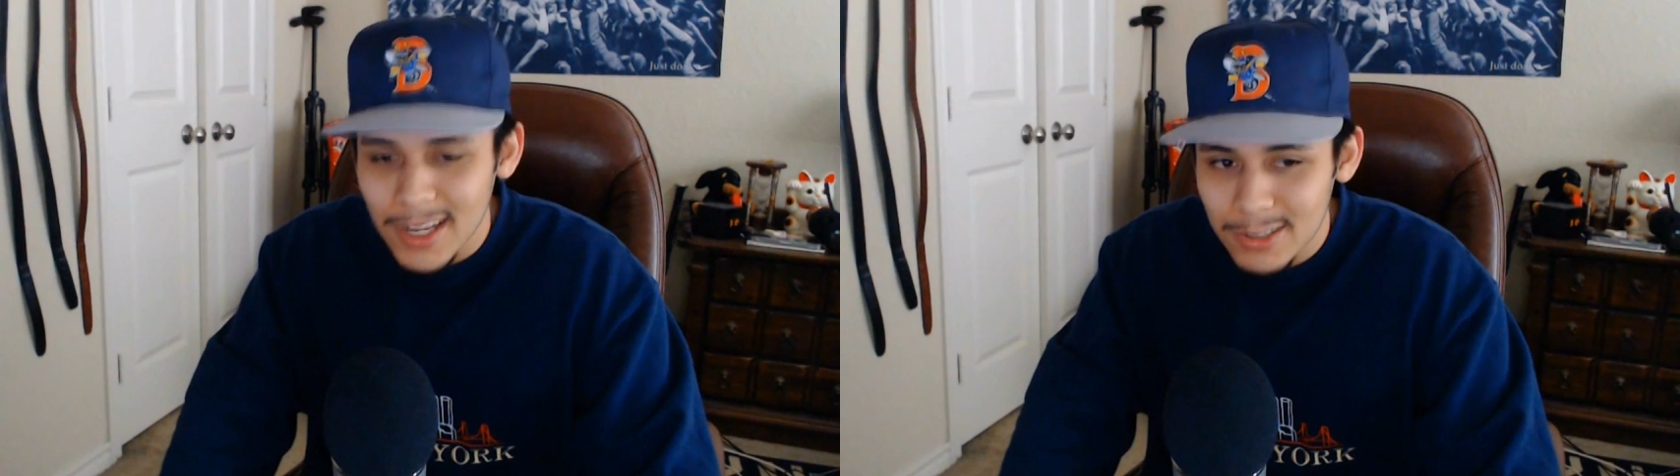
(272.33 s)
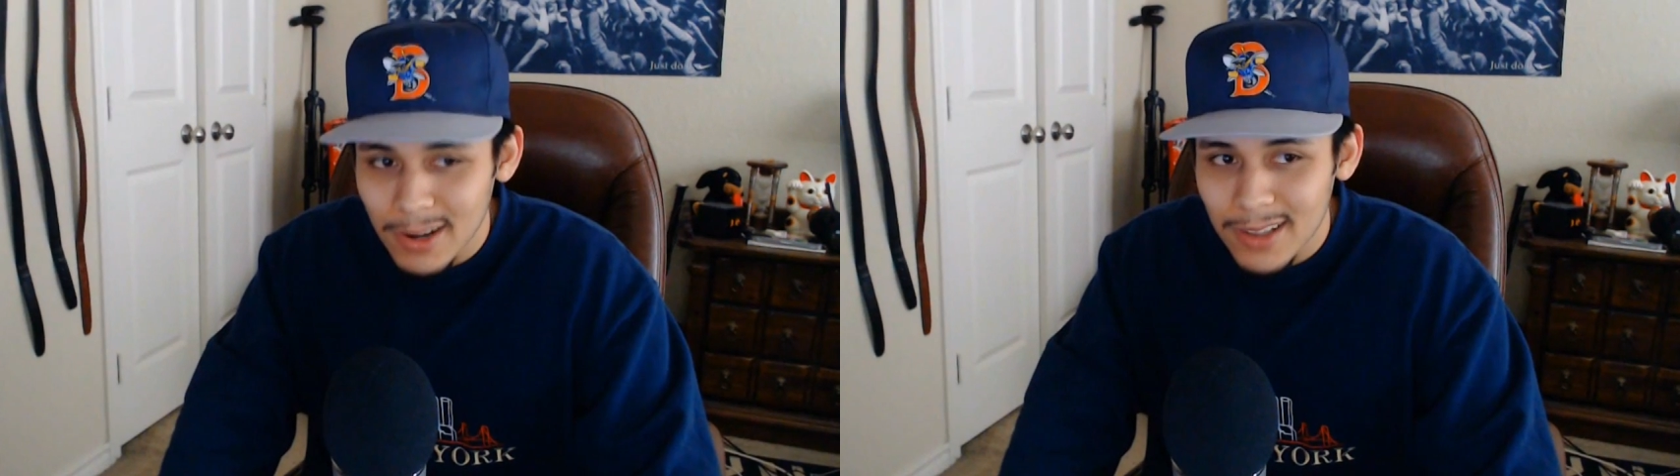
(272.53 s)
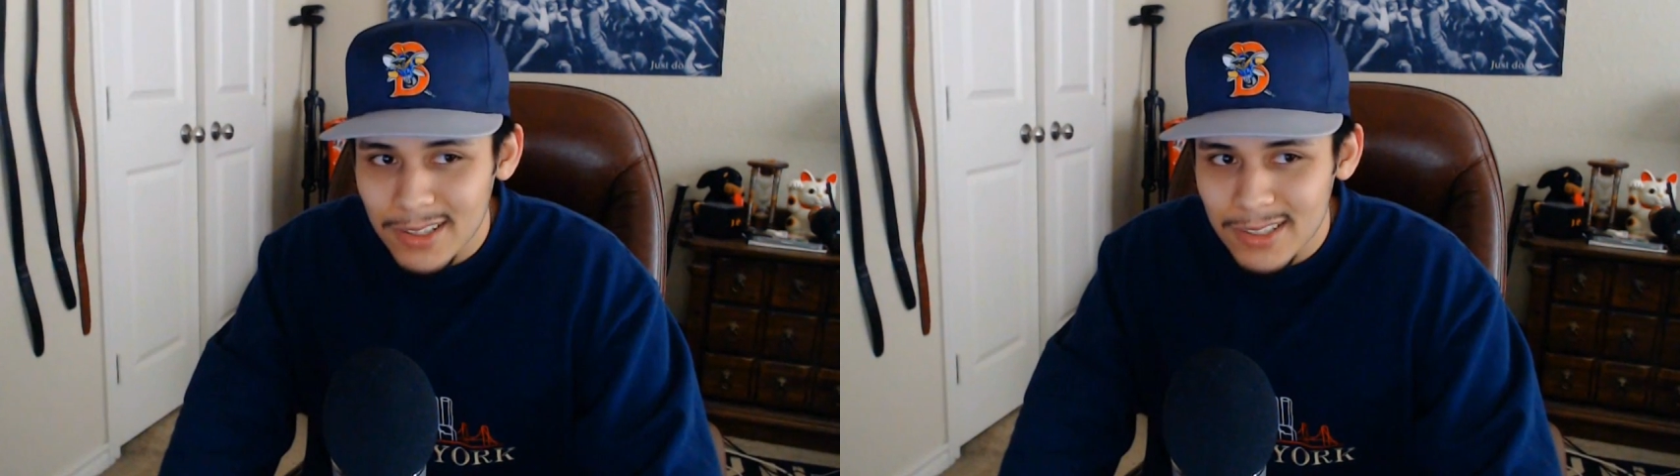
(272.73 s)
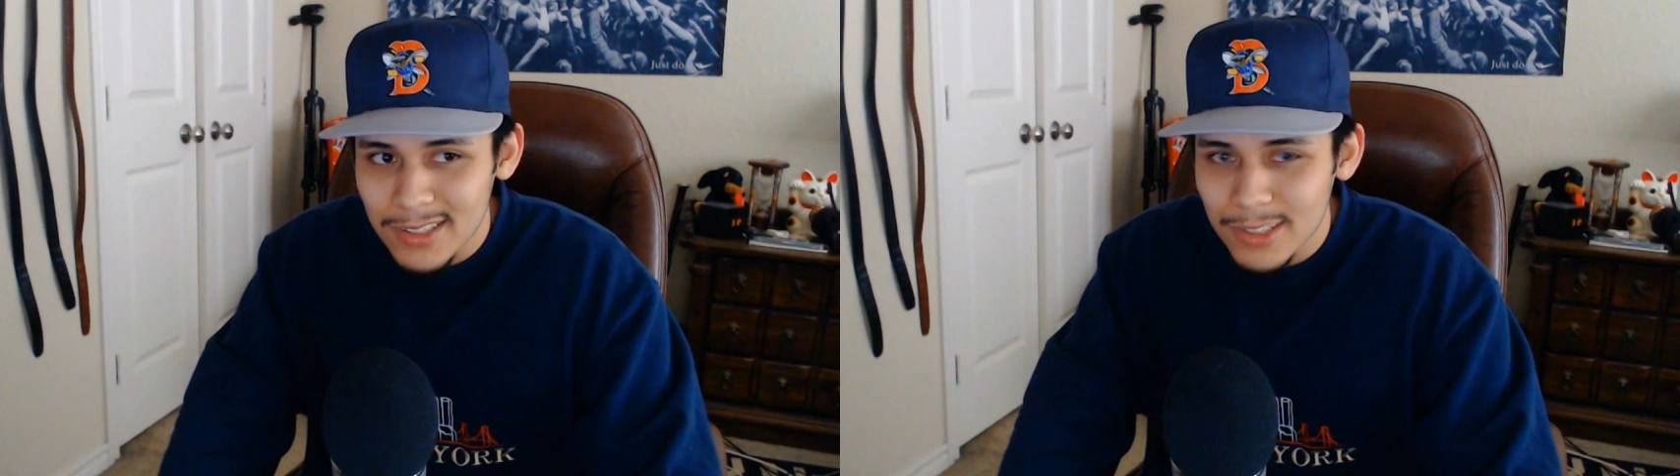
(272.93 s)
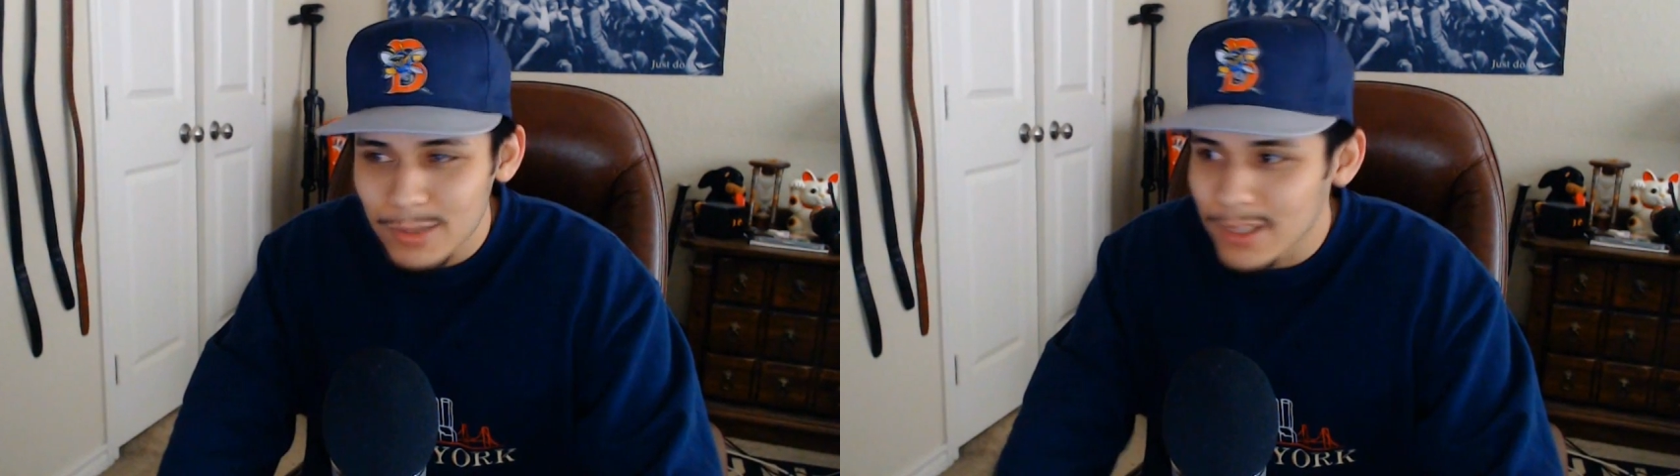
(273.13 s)
I tried
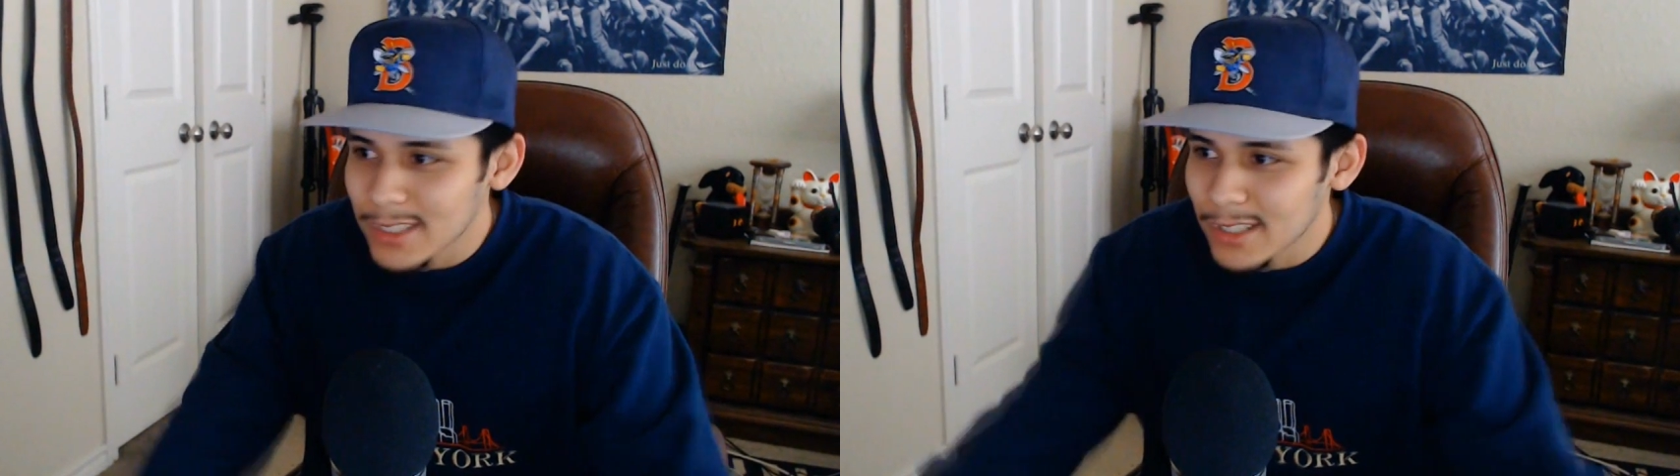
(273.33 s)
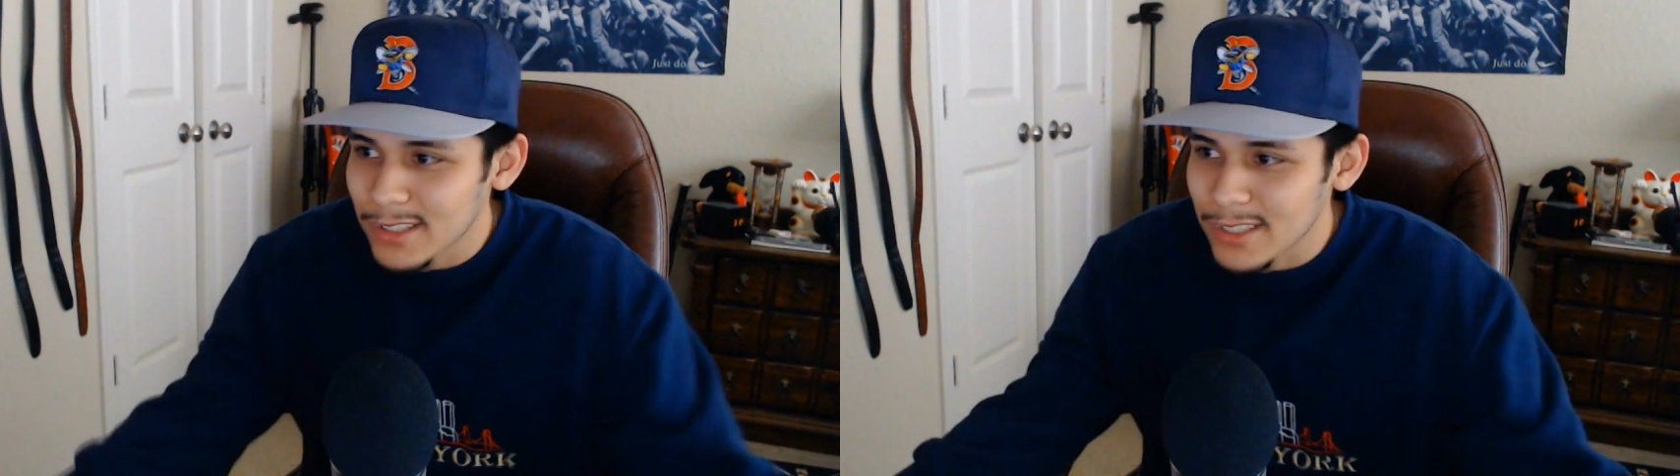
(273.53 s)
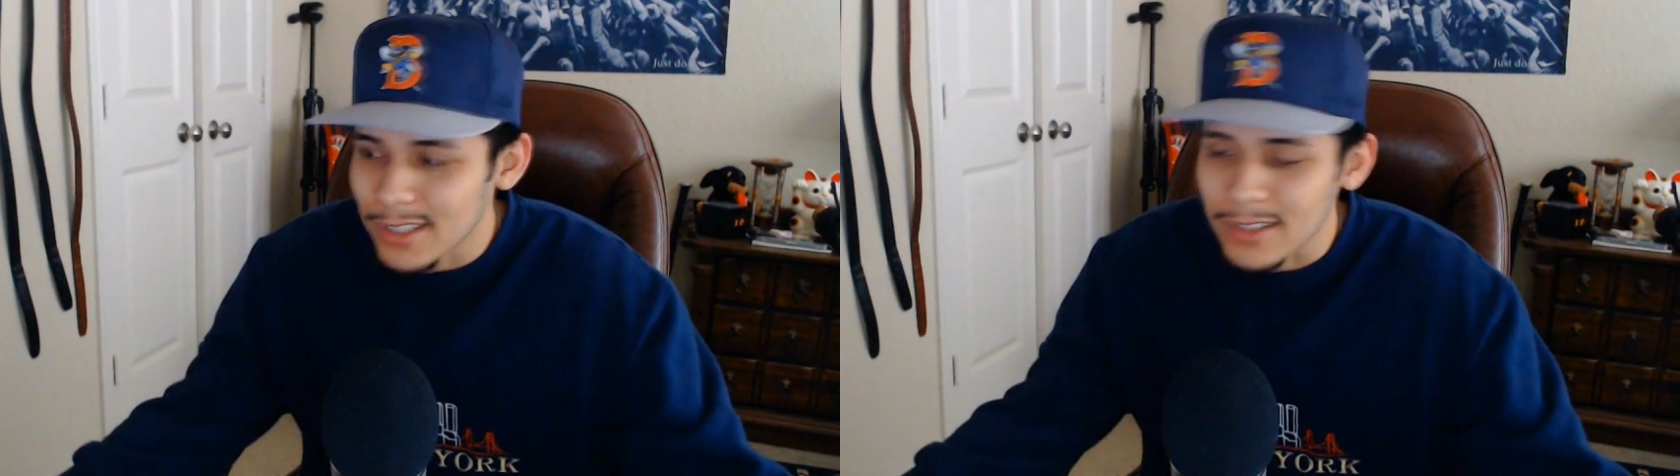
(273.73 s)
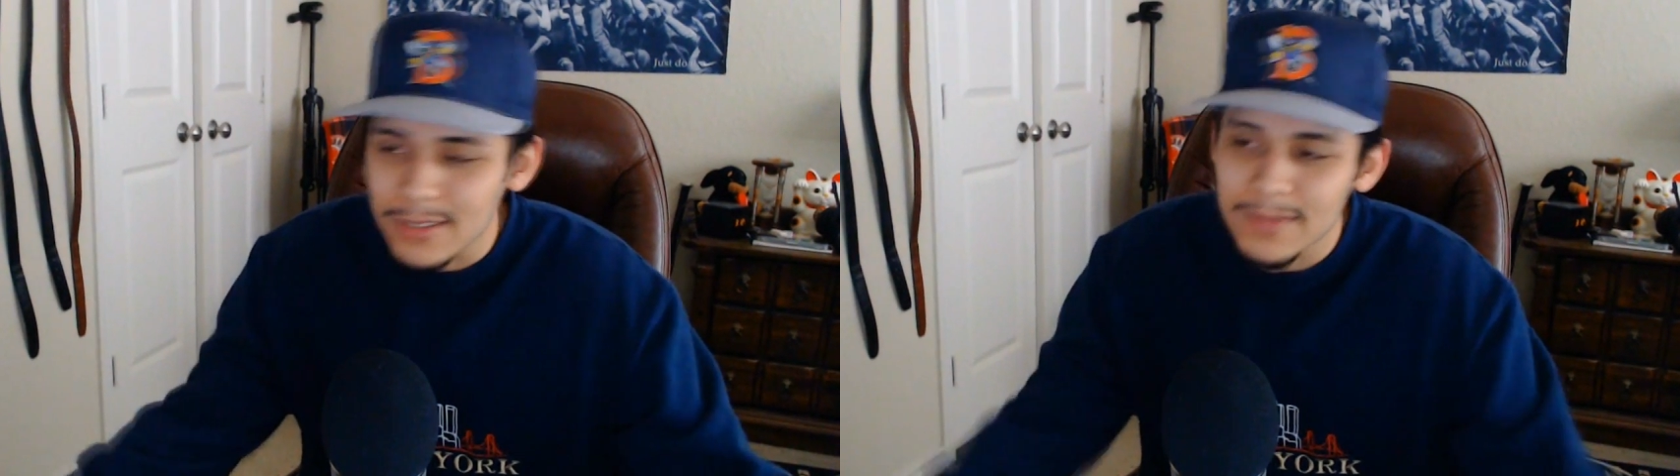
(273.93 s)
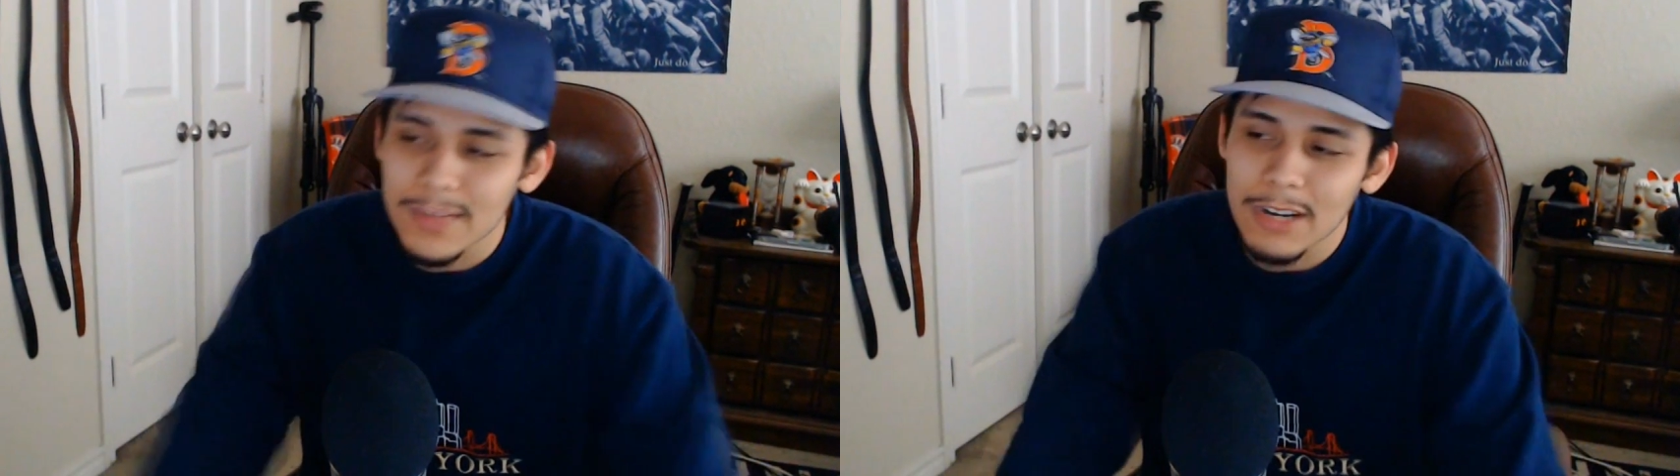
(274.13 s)
listening to it. It sucks dick.